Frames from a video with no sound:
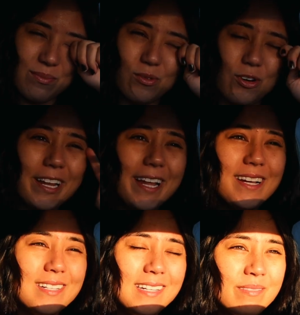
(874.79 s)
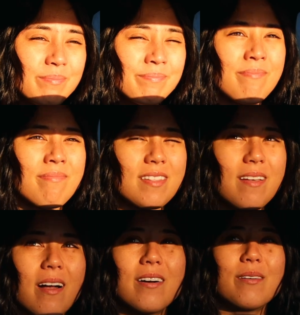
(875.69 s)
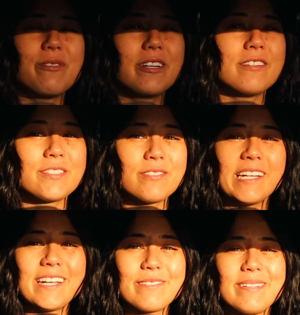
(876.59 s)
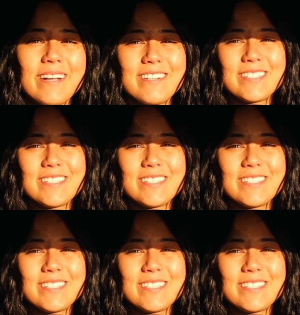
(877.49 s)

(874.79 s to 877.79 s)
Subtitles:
the morning. We are doing it. We are